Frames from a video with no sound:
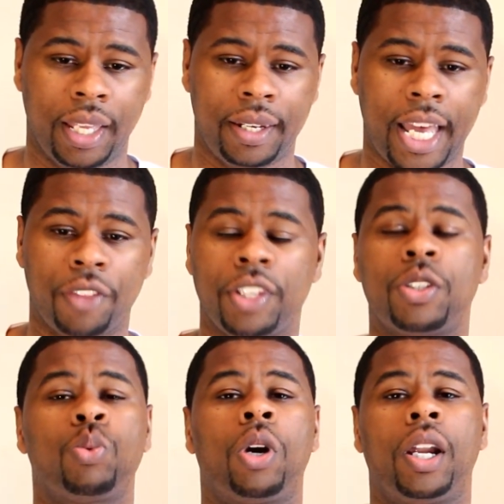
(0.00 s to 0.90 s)
Now, this
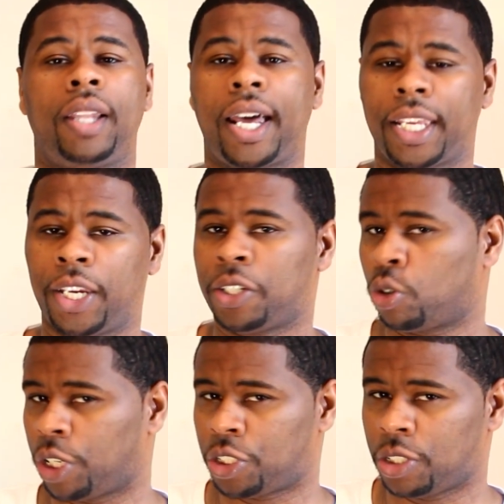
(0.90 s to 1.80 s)
is where a lot of
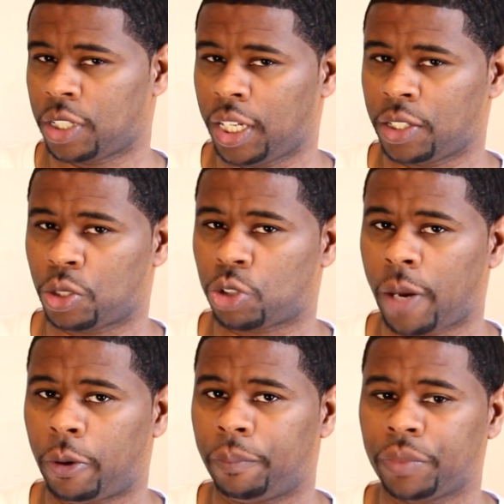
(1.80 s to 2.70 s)
Christians get into
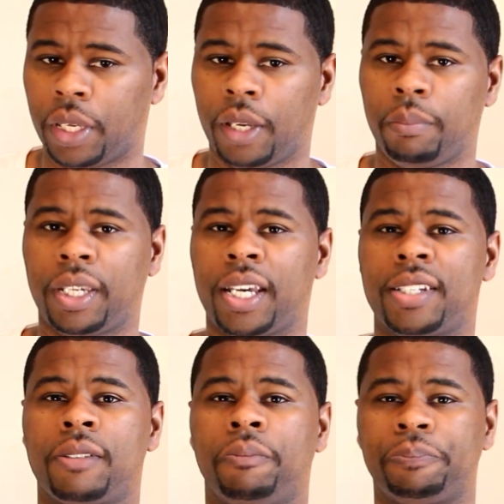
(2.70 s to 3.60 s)
trouble
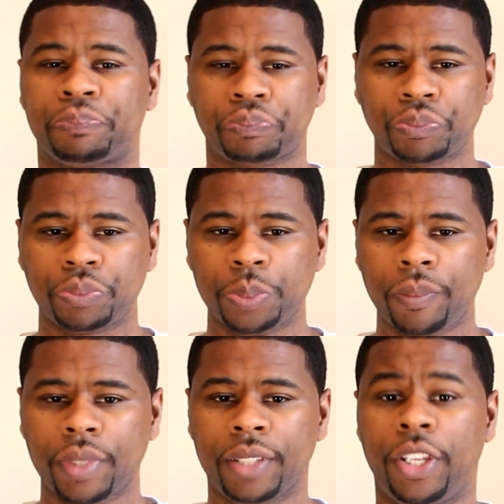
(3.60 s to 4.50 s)
because
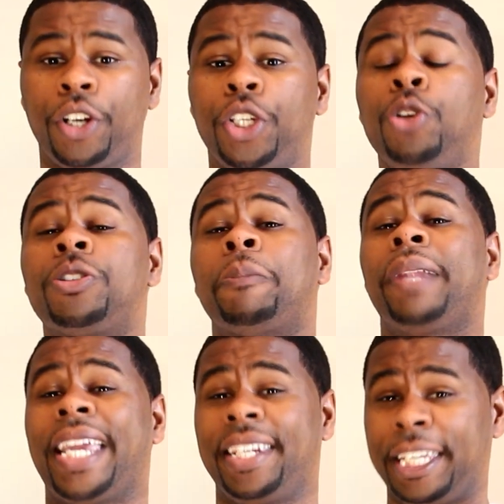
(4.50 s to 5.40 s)
they're used to
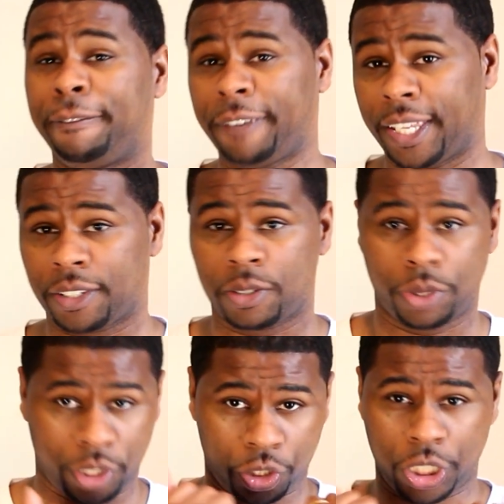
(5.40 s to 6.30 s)
playing defense with
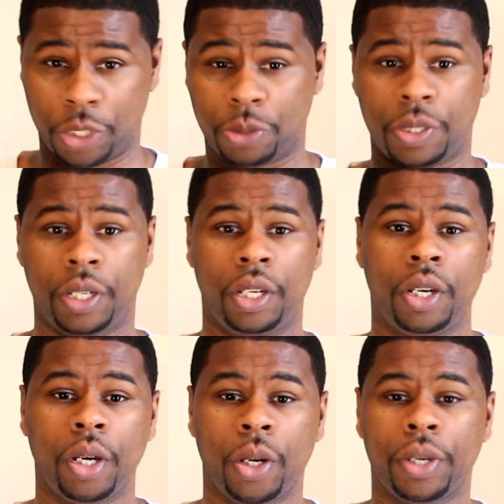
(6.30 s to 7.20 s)
the shield.
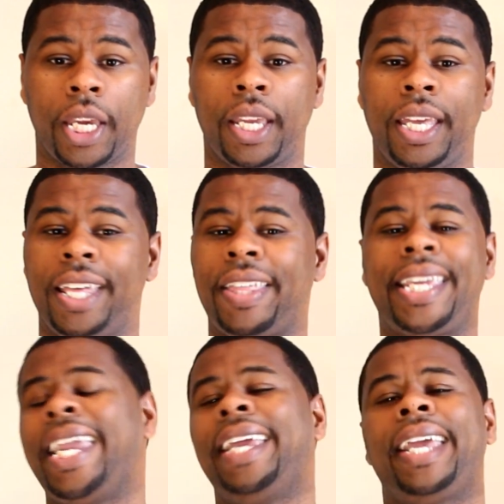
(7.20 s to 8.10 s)
Okay? They
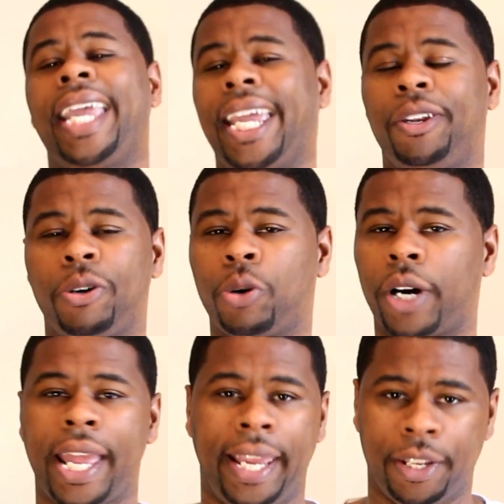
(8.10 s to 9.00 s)
can't handle
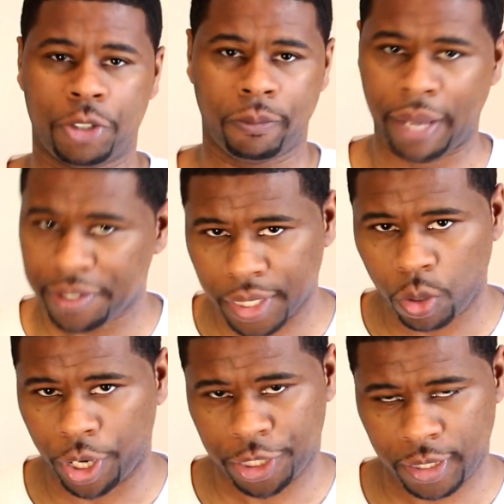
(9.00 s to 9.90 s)
or answer basic
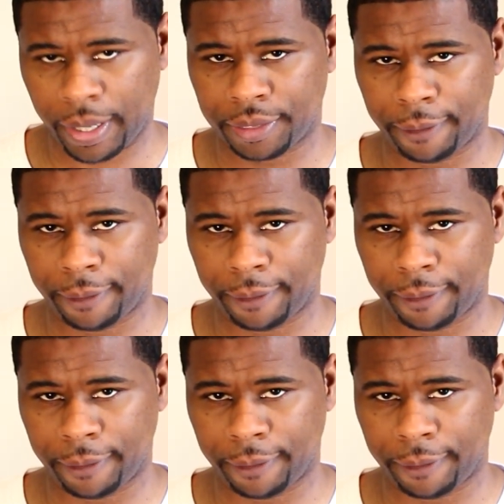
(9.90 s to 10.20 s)
questions about the